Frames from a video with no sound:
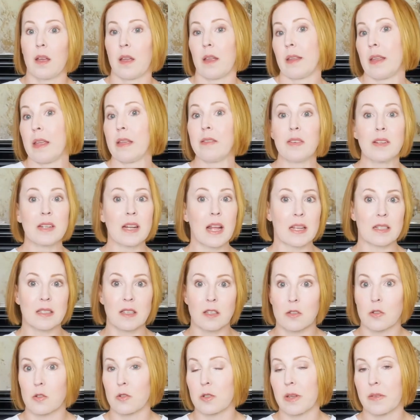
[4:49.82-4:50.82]
even has
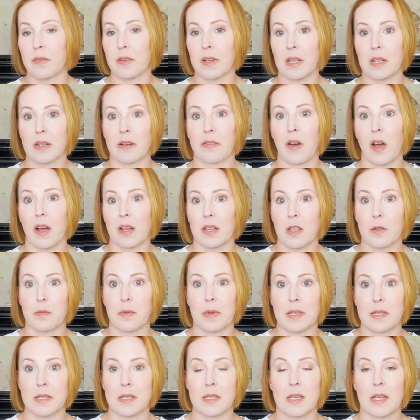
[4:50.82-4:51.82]
a certificate of
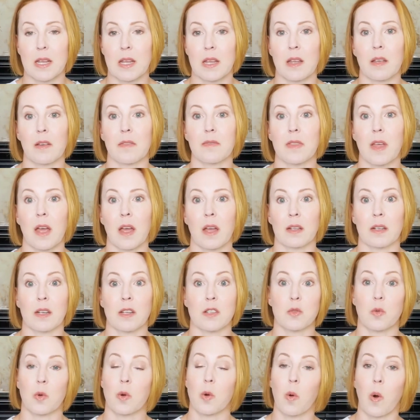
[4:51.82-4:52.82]
occupancy if that
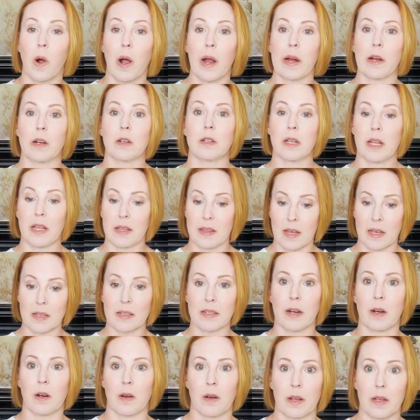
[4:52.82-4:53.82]
is required in that
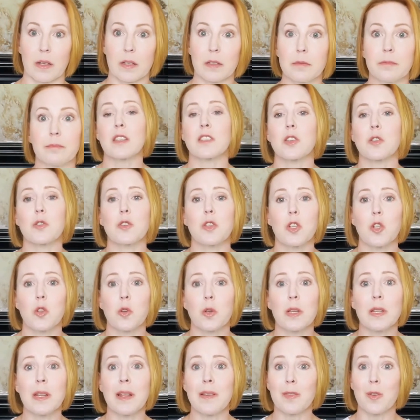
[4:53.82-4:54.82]
area, so that
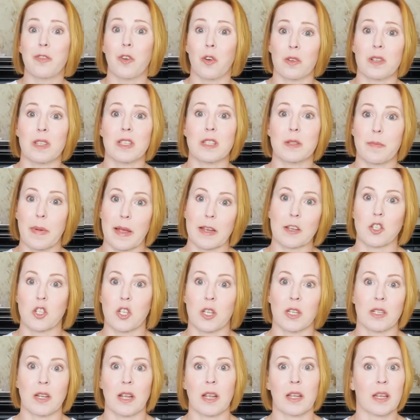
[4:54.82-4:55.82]
you can have a full
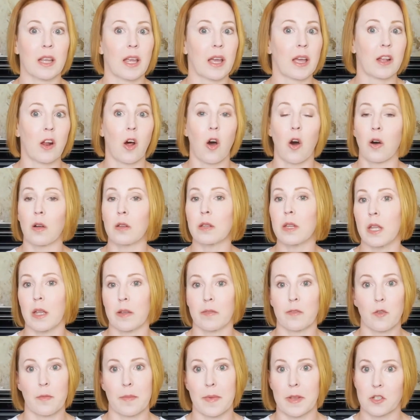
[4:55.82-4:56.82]
inspection and get all the
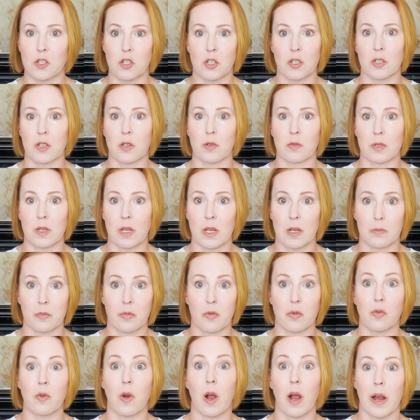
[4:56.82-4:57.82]
information you need
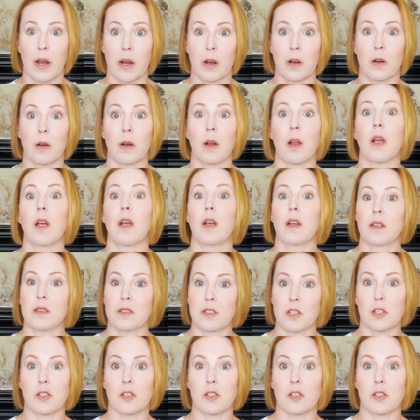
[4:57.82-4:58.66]
prior to